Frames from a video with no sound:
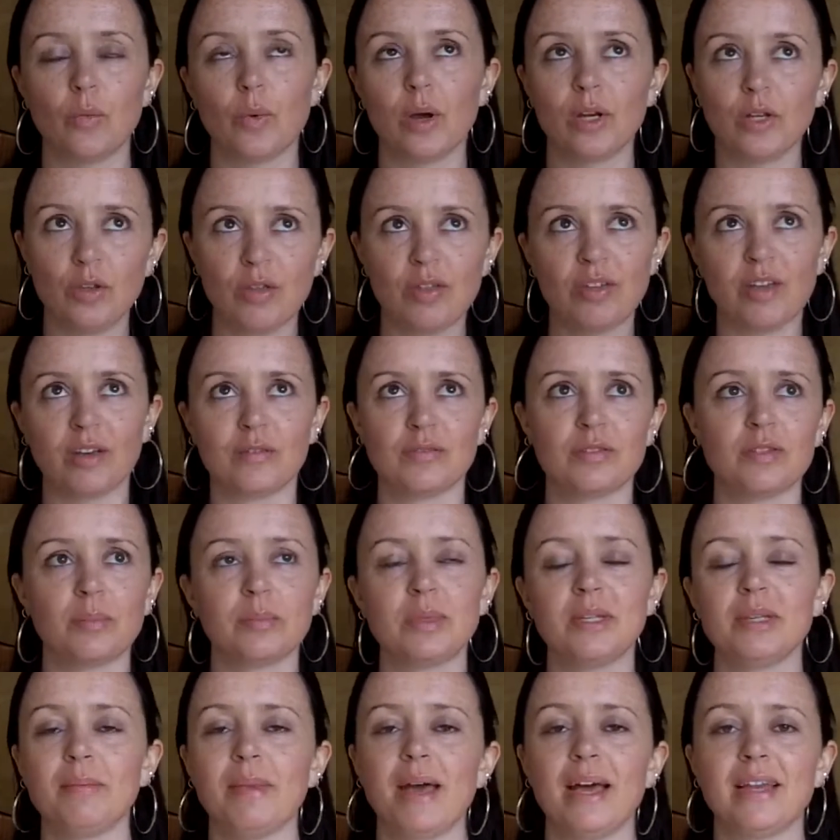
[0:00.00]
when you think of
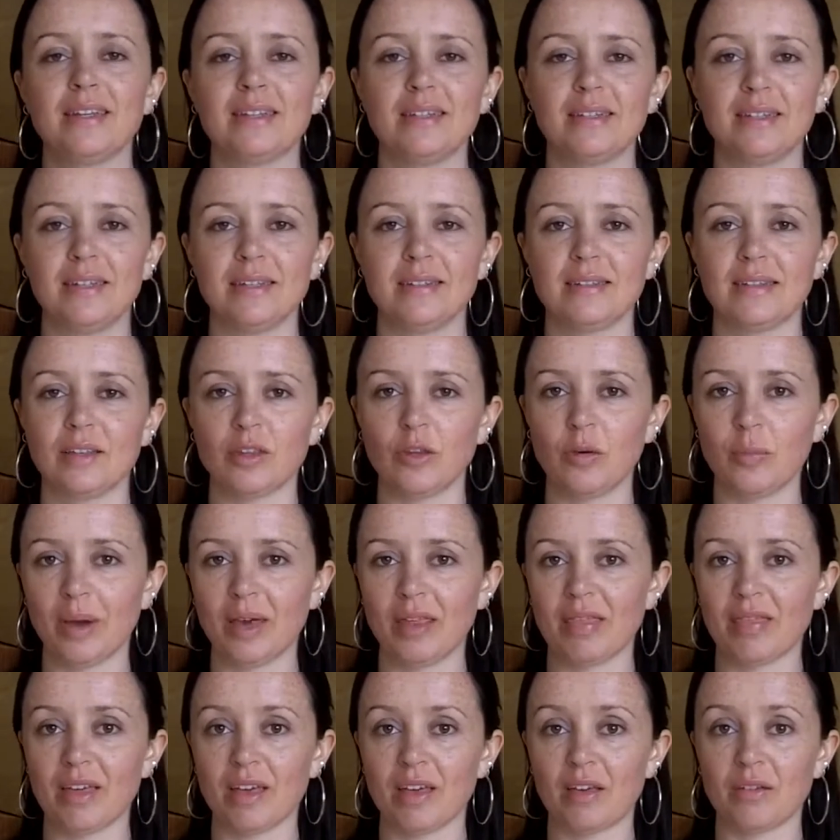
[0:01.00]
somebody meditating, you
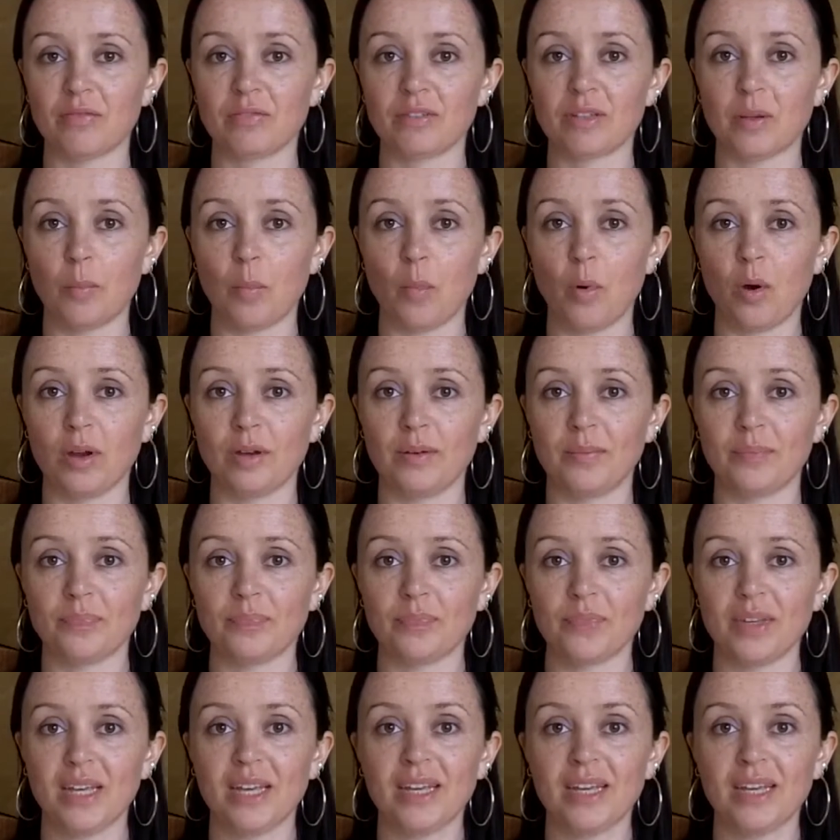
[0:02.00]
might think of someone